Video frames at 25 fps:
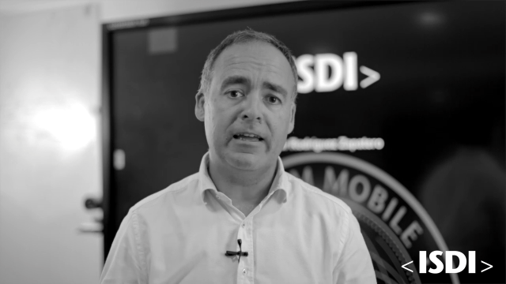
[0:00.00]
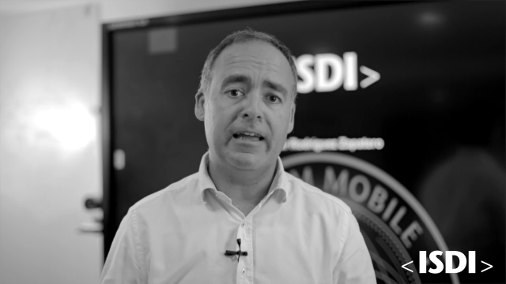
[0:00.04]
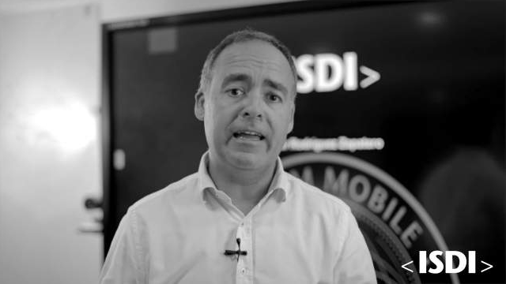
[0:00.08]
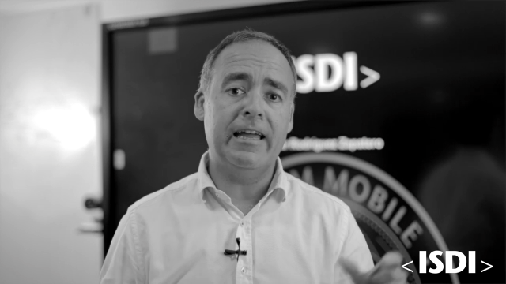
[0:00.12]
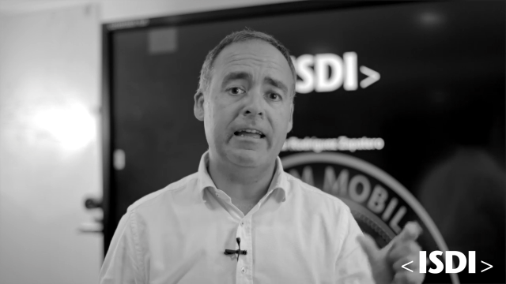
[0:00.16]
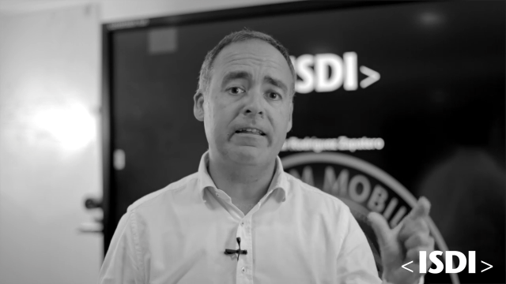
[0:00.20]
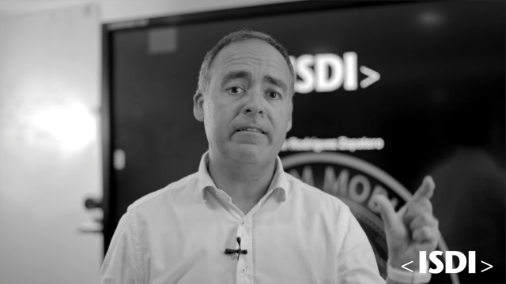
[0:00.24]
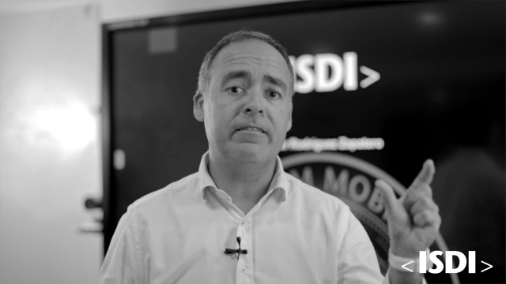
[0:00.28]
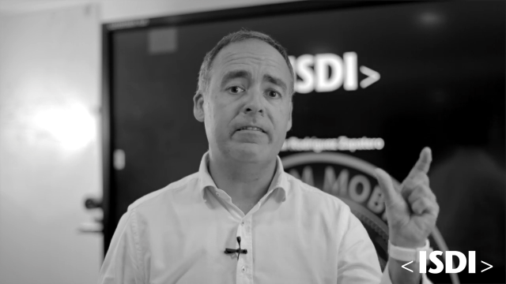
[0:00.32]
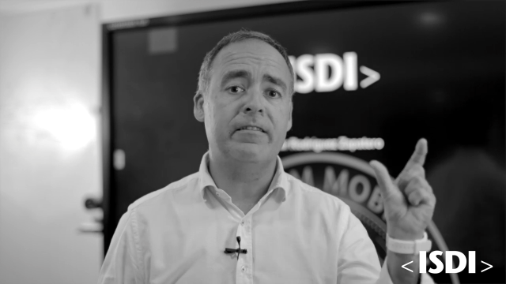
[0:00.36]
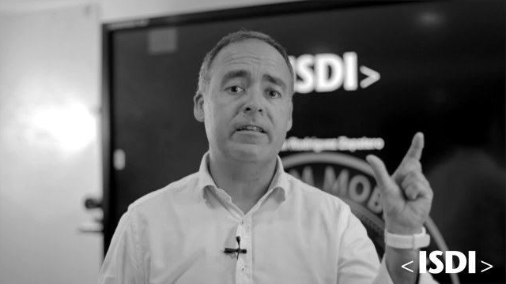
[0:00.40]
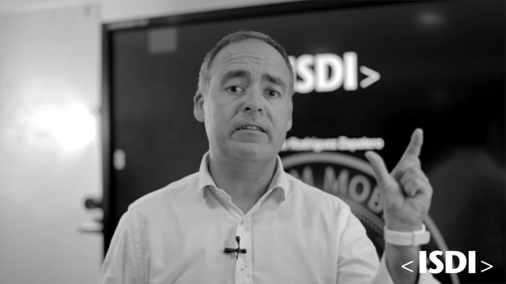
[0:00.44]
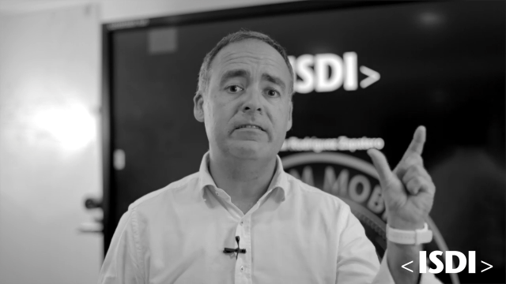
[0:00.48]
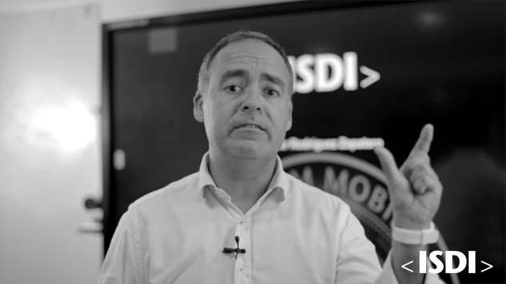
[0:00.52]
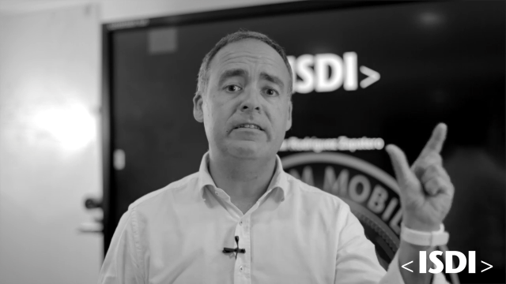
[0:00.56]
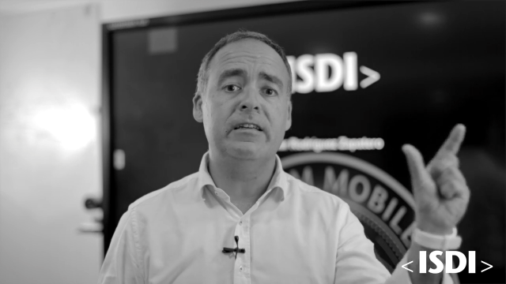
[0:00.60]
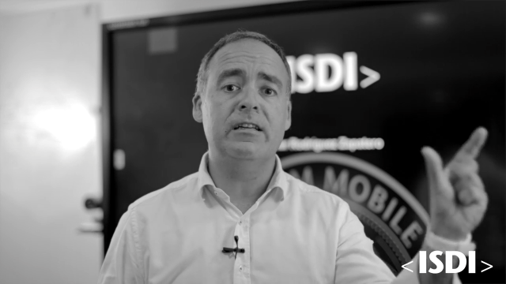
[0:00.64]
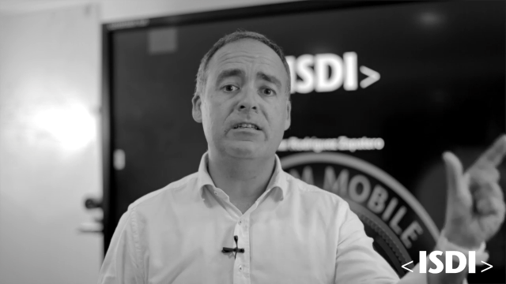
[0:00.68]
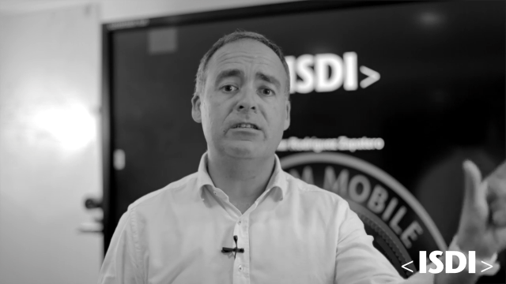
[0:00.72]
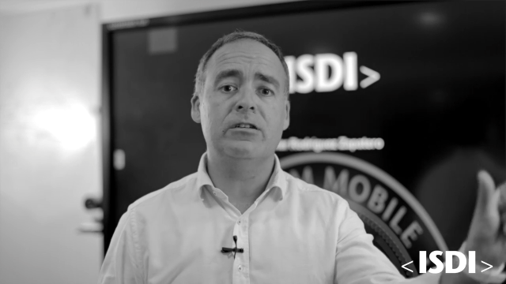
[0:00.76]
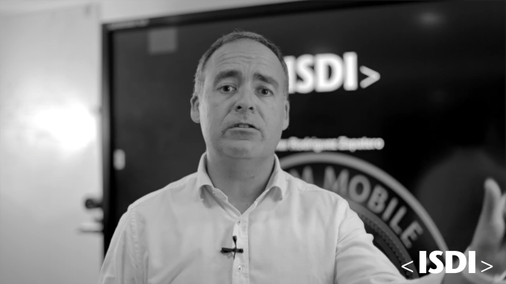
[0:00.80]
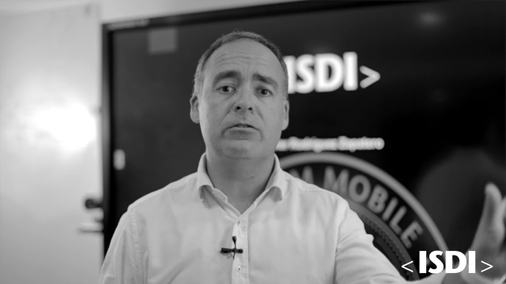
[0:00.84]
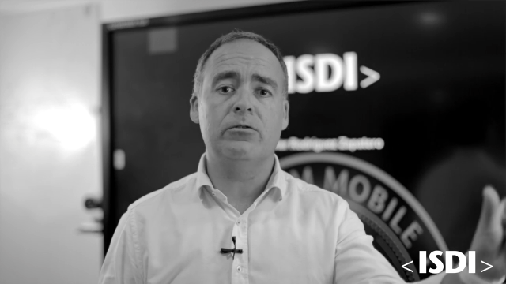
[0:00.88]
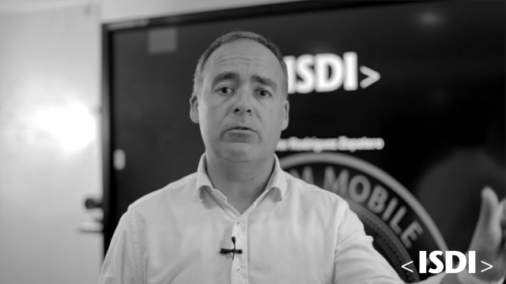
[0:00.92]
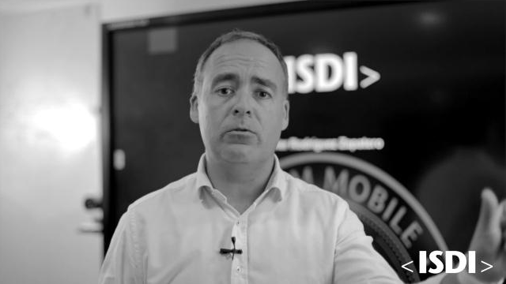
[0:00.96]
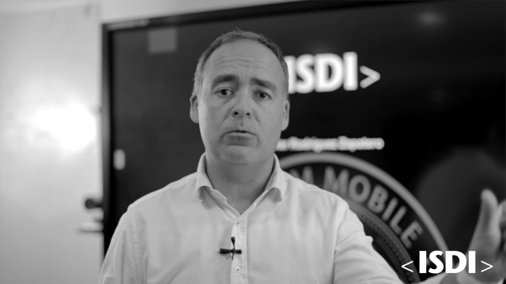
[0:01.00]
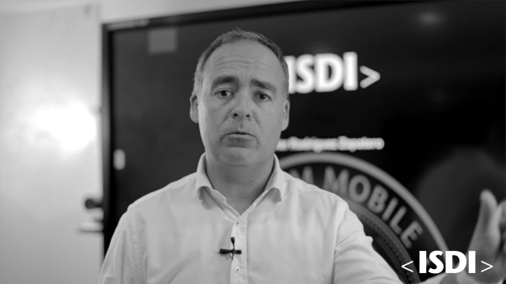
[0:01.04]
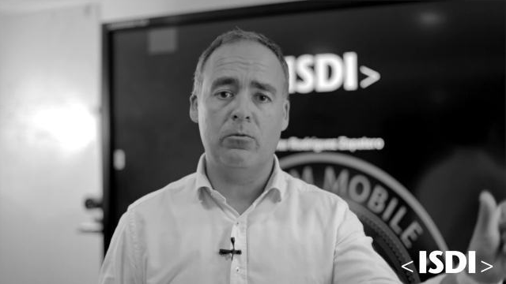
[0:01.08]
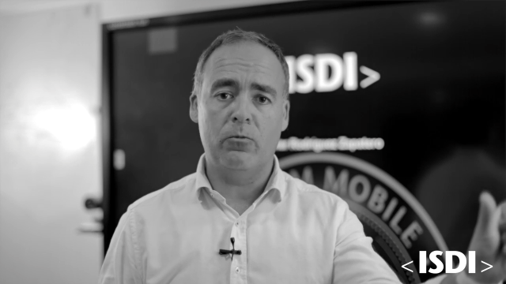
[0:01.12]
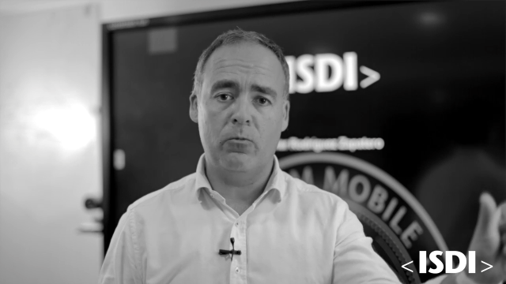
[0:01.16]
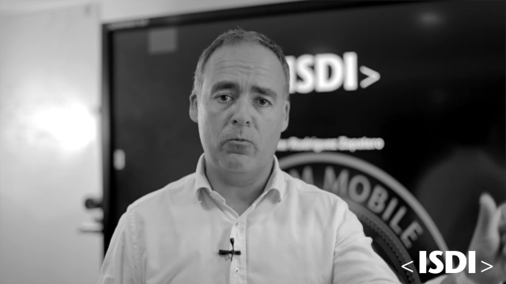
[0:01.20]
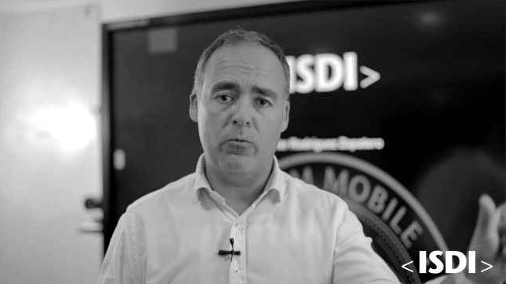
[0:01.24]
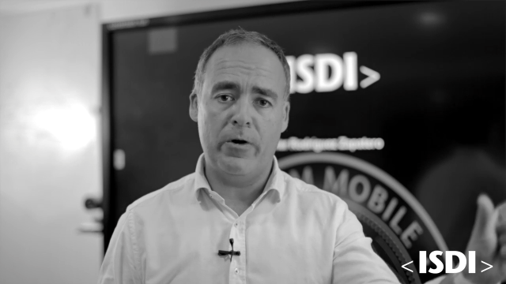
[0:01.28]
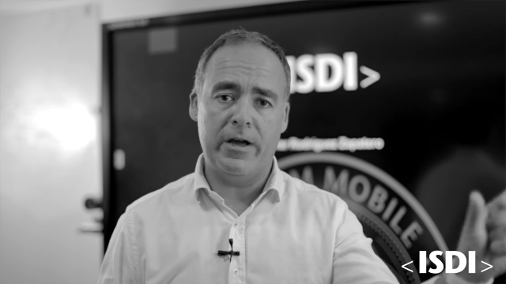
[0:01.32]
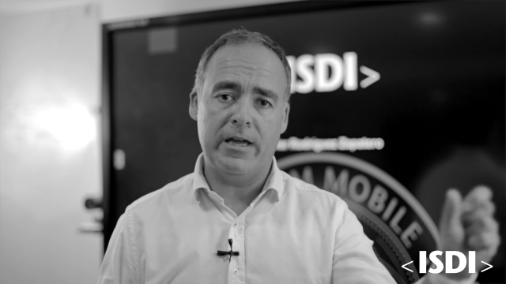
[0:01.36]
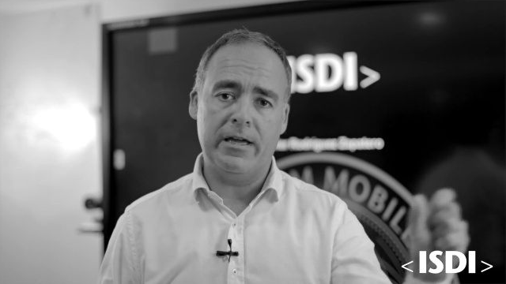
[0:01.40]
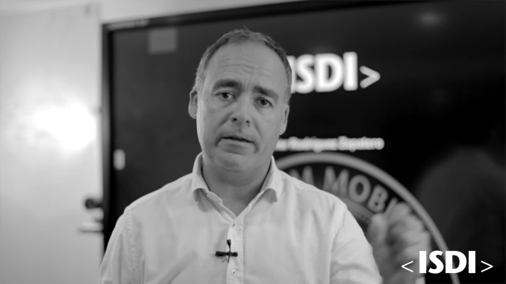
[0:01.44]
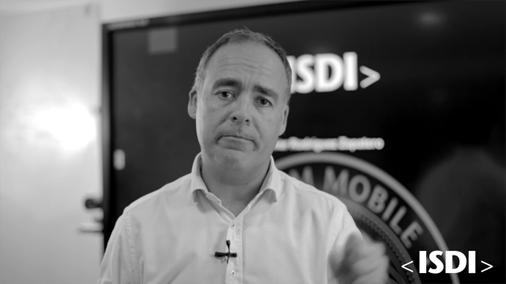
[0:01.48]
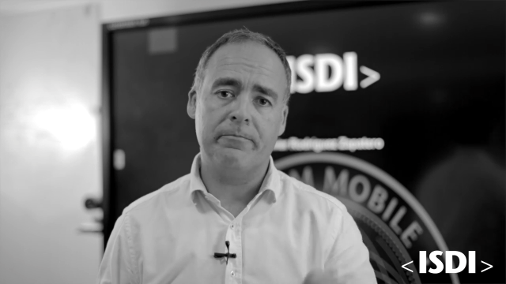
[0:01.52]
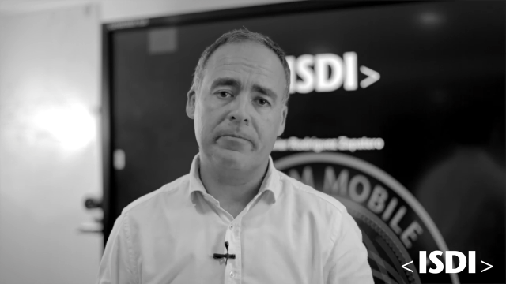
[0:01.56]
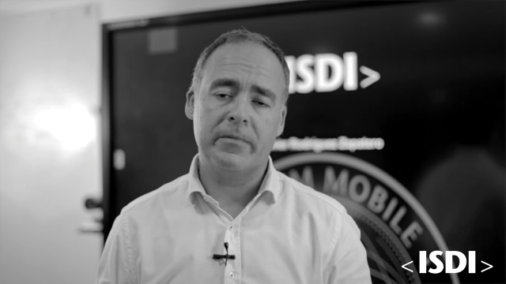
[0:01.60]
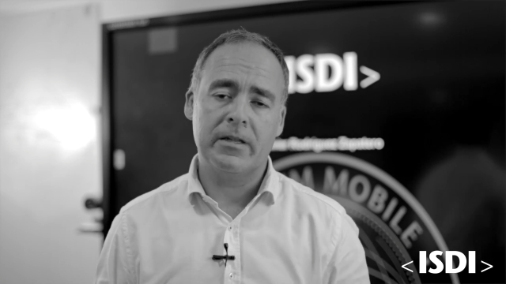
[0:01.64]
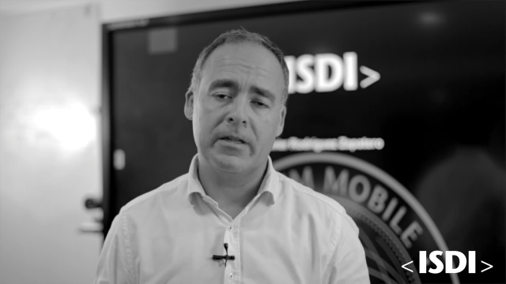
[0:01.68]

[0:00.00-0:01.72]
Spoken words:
in the digital way.